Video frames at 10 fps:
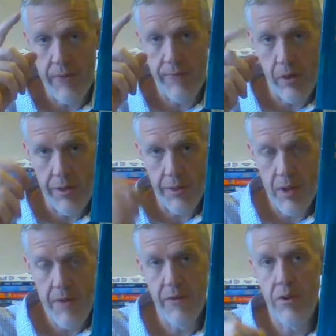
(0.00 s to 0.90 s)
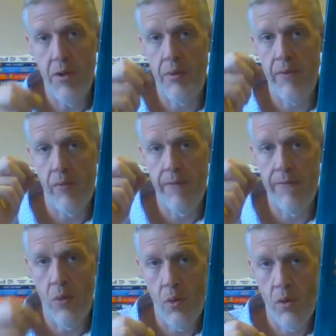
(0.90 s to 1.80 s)
three forty-three, footnote three
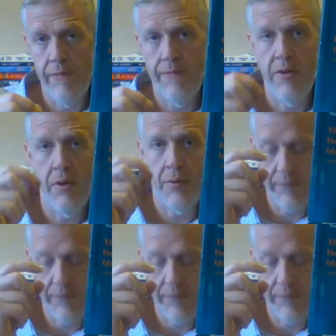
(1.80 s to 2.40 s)
forty-four, and footnote